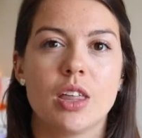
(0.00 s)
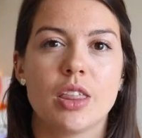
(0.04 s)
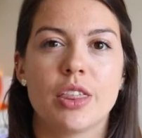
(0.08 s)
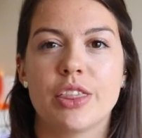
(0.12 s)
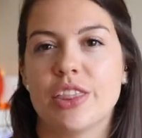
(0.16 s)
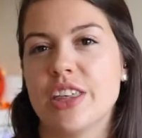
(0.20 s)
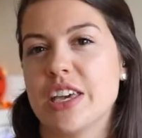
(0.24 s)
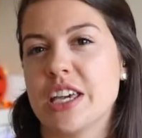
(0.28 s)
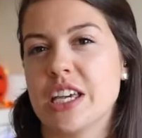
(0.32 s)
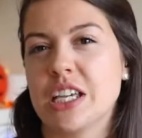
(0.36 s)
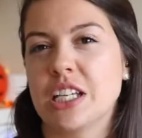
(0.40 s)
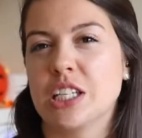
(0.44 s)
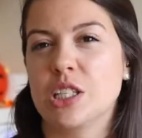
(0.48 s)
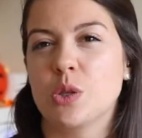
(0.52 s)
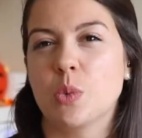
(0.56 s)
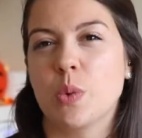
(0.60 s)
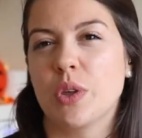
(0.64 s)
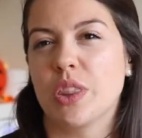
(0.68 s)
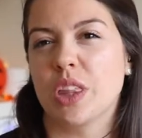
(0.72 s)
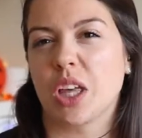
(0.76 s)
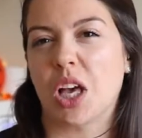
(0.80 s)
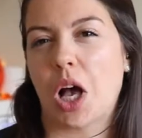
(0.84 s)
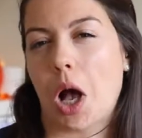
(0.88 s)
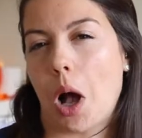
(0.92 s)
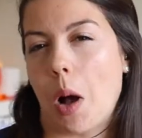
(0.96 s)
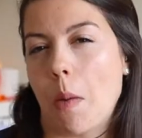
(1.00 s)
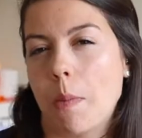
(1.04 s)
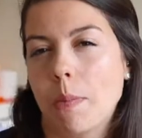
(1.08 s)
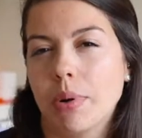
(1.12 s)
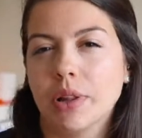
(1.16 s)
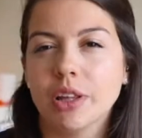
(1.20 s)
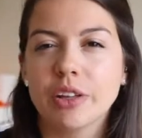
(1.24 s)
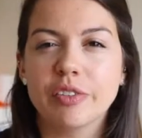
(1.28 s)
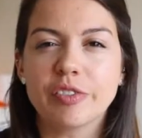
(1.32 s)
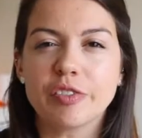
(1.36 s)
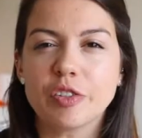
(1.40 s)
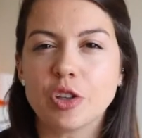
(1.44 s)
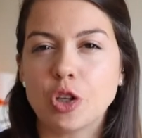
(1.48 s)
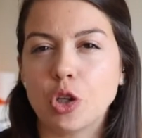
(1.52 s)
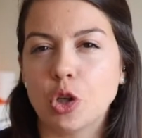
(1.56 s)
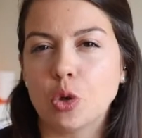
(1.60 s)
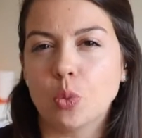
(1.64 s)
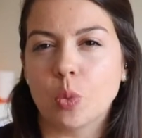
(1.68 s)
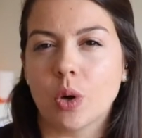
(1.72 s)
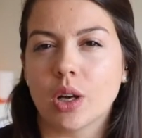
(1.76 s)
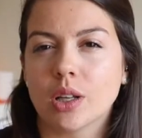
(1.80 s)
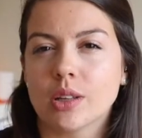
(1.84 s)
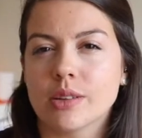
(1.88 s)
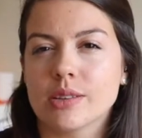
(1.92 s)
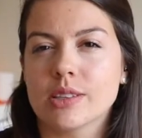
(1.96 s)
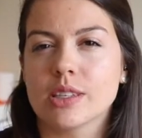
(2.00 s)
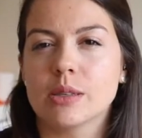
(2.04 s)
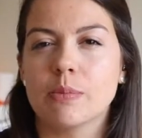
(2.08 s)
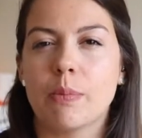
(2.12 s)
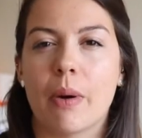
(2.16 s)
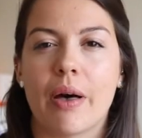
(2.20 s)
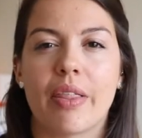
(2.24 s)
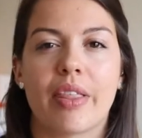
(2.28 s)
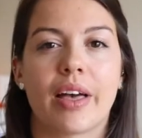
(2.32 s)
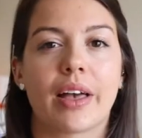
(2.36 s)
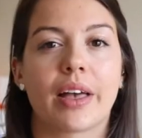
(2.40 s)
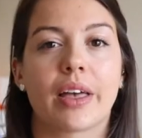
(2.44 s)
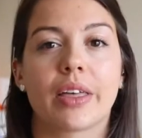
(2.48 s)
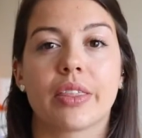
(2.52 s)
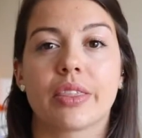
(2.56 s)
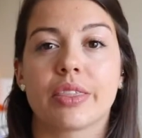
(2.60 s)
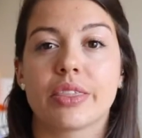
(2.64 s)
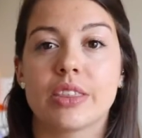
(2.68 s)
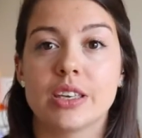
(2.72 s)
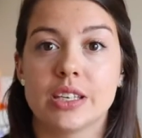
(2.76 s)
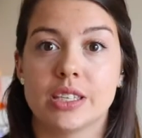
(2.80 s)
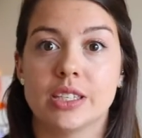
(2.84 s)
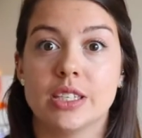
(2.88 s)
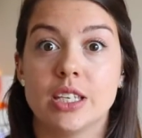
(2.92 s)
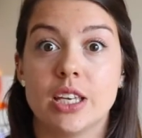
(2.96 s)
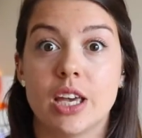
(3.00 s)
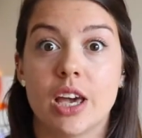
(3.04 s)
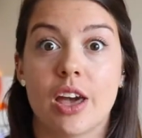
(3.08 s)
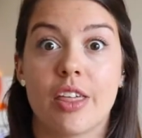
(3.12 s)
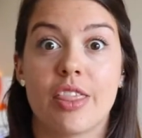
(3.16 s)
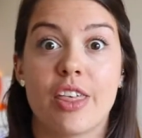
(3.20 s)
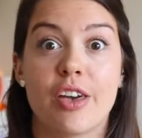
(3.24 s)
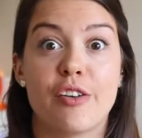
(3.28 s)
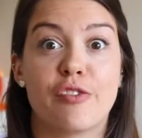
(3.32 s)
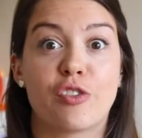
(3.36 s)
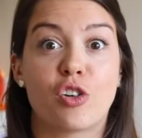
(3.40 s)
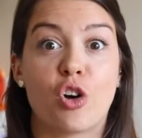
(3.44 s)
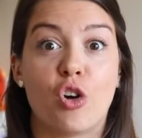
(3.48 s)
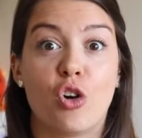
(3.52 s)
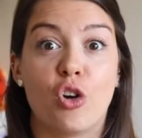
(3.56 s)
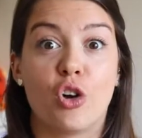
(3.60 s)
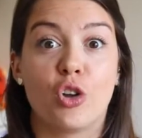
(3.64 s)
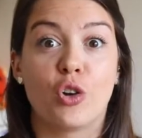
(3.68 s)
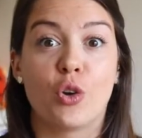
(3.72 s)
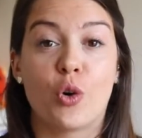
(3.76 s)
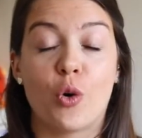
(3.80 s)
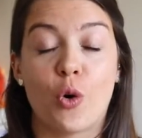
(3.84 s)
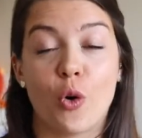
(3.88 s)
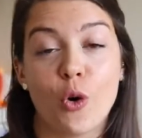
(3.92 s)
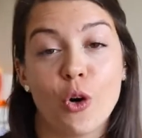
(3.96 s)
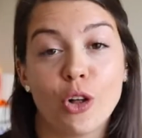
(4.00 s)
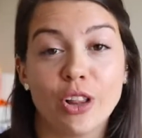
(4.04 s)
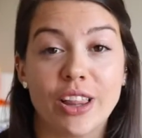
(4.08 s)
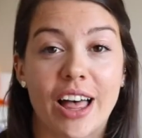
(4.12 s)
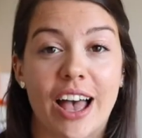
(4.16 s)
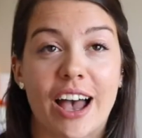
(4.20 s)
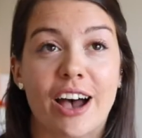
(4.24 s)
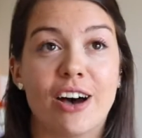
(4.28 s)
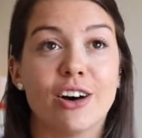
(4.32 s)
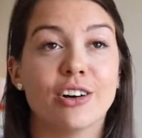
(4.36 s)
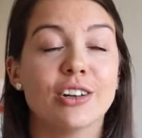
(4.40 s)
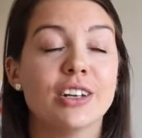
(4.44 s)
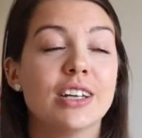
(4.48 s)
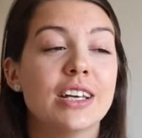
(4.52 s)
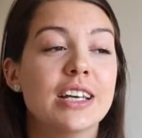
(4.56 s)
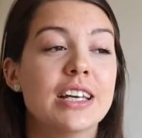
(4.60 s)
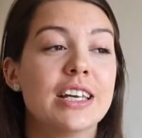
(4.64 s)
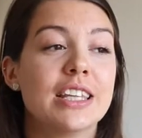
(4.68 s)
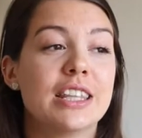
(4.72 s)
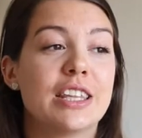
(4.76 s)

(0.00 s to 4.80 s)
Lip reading: things with a couple of new ones, but like this year they've gone all out.